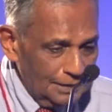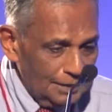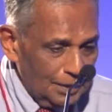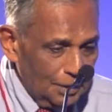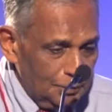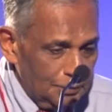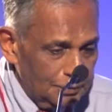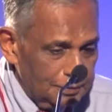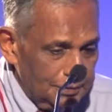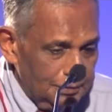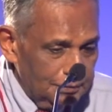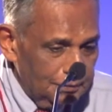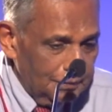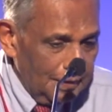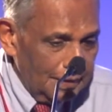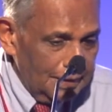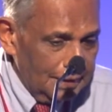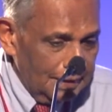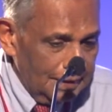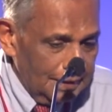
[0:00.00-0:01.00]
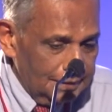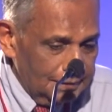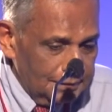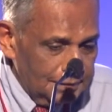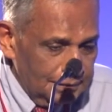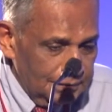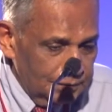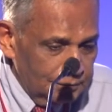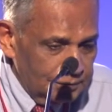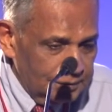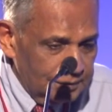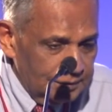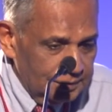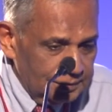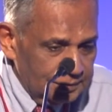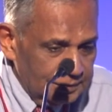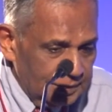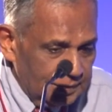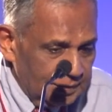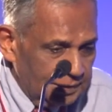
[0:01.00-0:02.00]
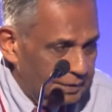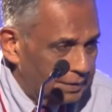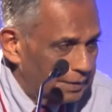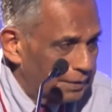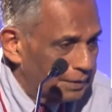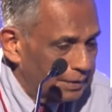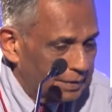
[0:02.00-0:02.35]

Now, why I introduced this theoretical